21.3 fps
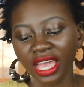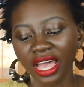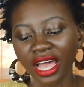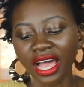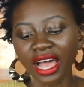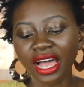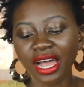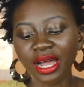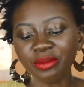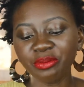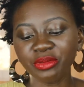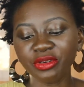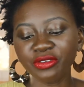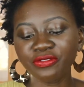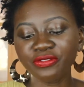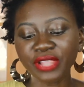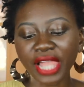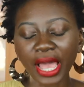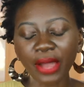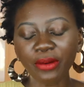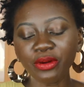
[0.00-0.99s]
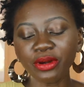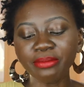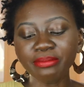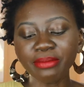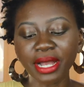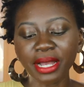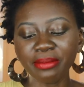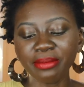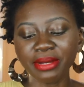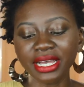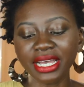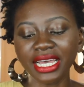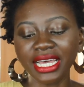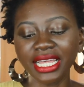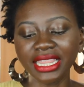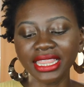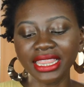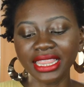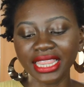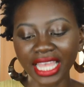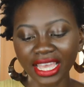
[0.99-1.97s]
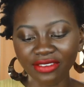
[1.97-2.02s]
Flower Mama
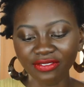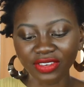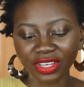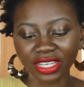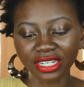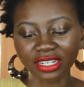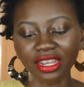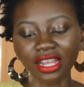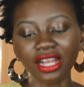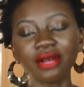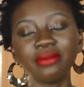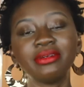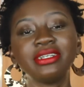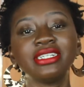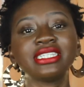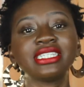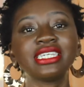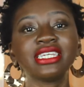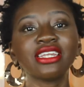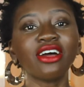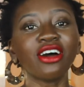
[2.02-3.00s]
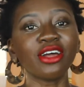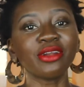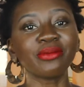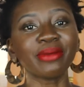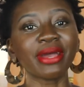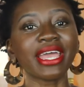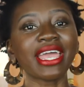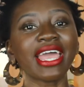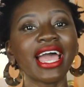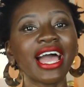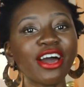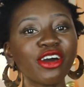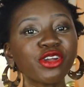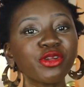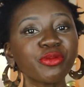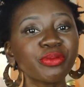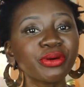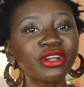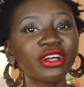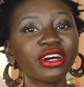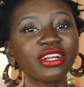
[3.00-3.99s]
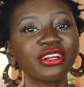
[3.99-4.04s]
11 commented on my how to
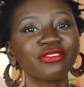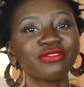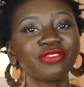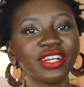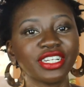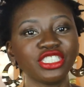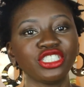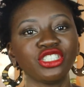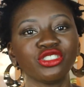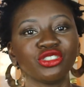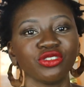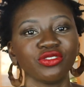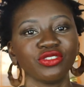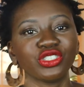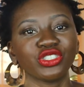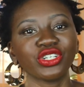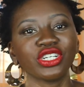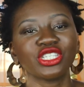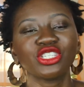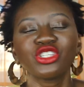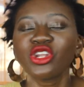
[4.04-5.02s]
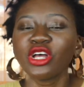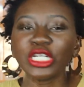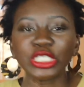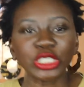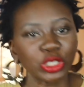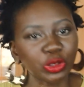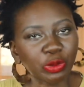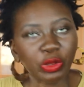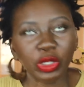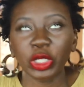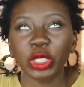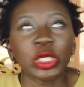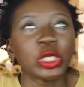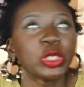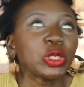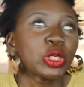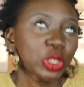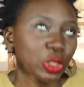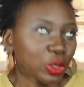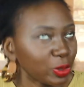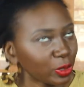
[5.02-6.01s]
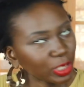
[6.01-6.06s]
put on a Fashion Nova dress. You know, I was just being a little
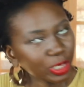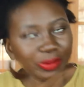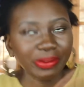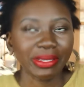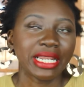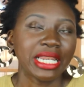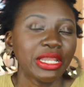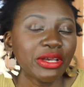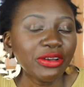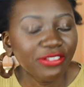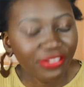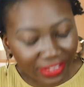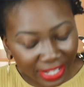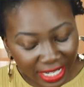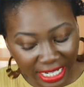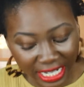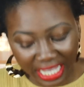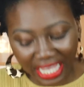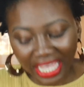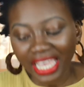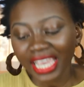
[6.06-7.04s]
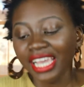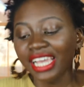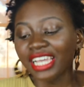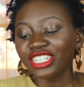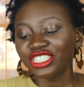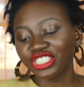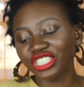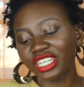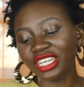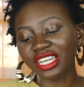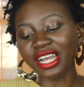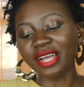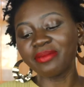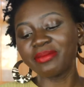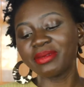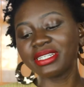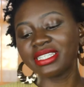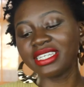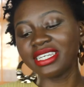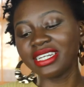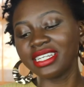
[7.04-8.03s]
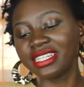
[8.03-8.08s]
cute, just being a little funny. She
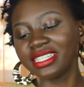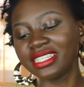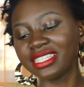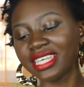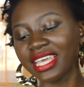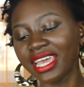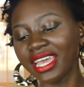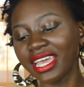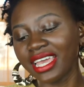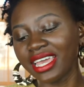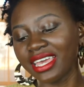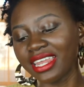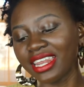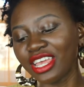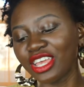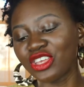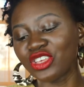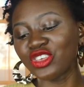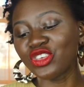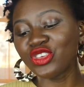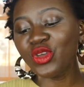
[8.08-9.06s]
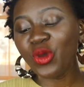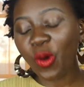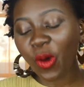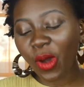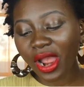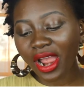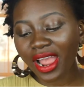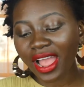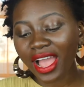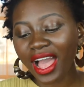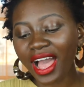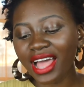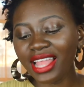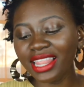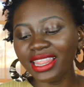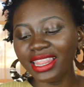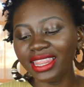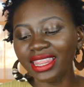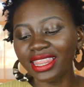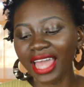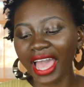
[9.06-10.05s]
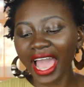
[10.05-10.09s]
commented and said, you are
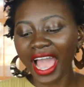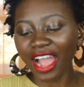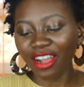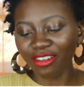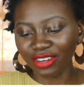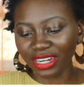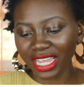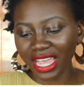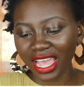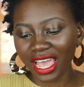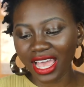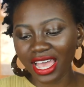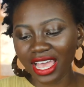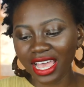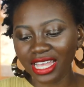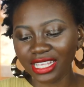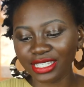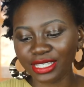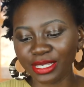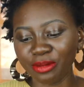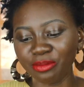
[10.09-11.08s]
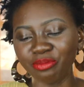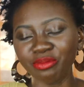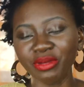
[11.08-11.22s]
hilarious.